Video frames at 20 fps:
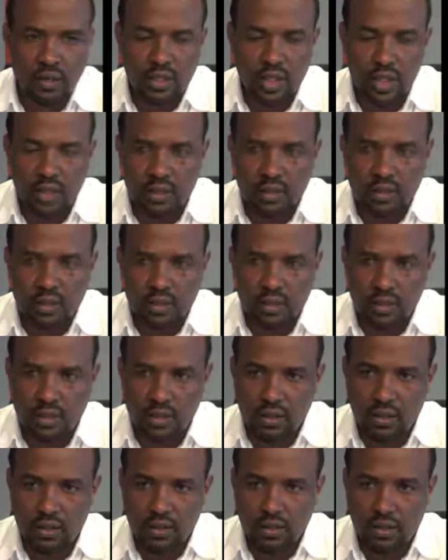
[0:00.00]
taken,
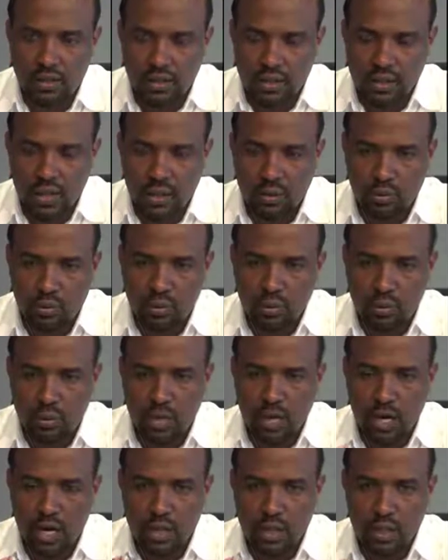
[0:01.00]
that will
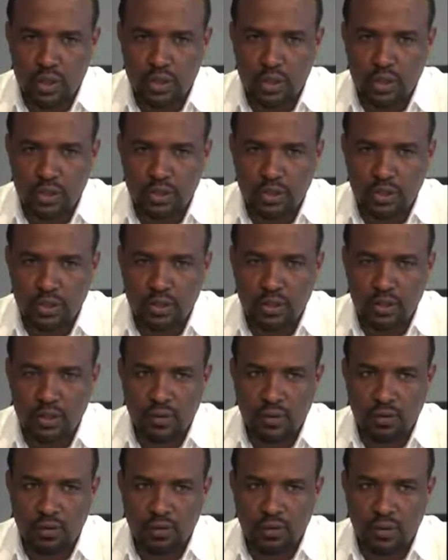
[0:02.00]
be an issue, but
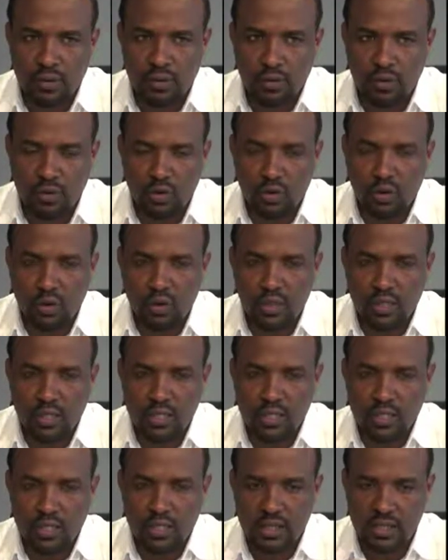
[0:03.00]
more or
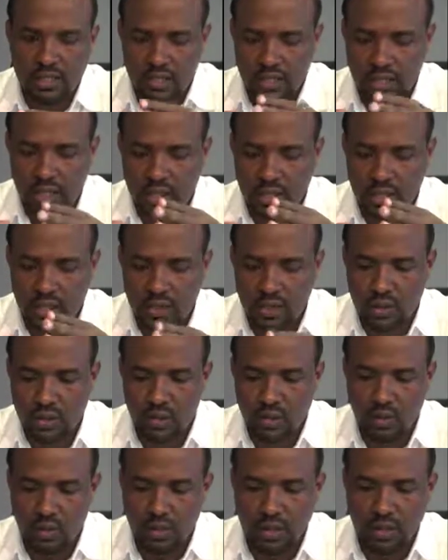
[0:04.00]
less there need
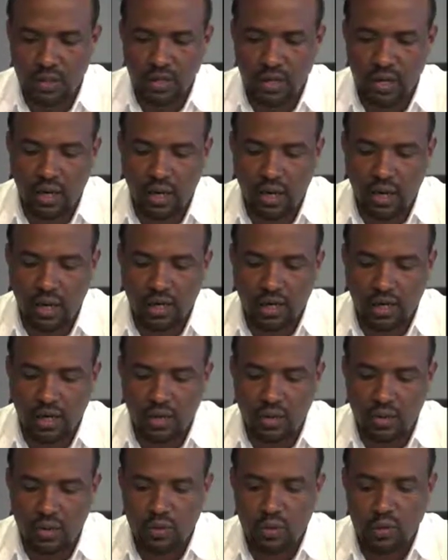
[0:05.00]
to be a right
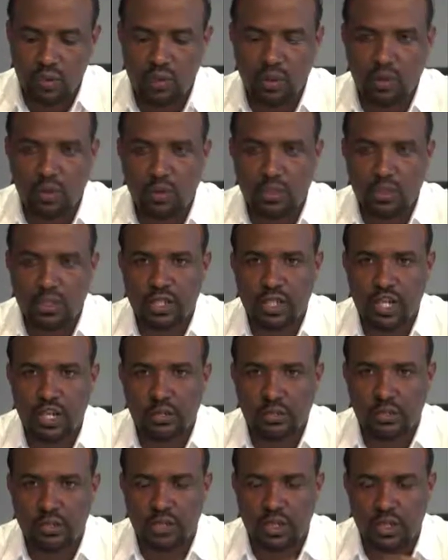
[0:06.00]
and rule which
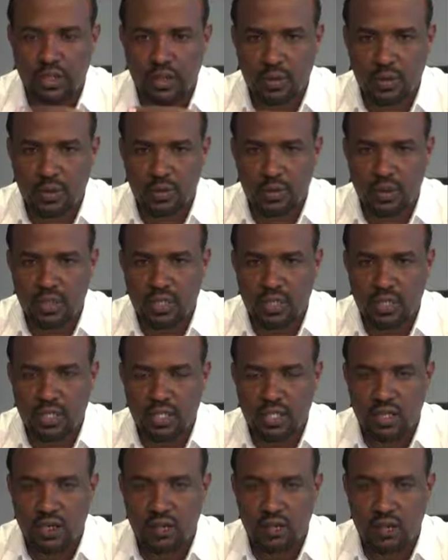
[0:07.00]
helps in the space
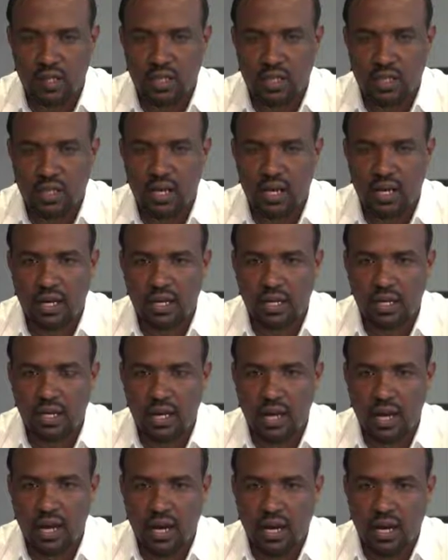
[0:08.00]
system basically
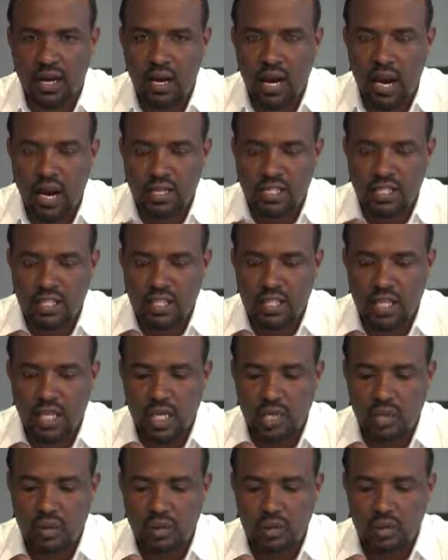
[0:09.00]
as a
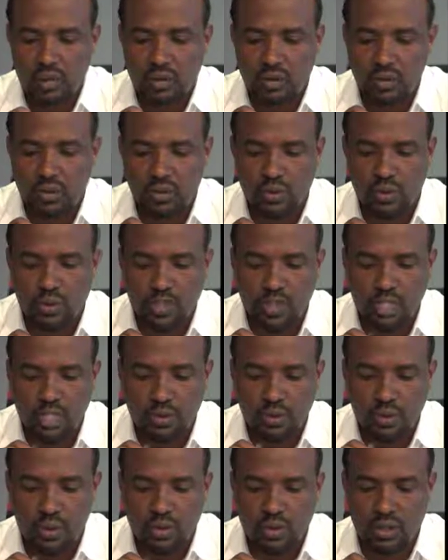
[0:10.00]
schedule to
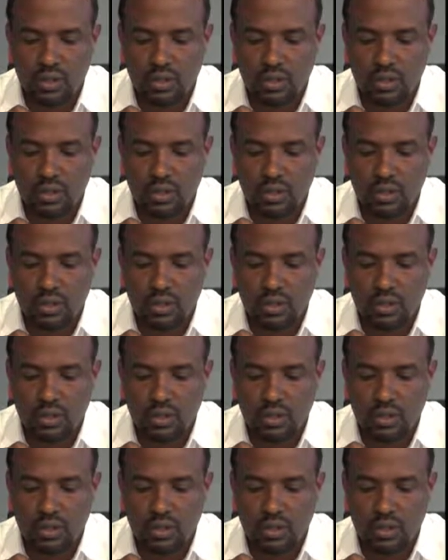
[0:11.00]
distribute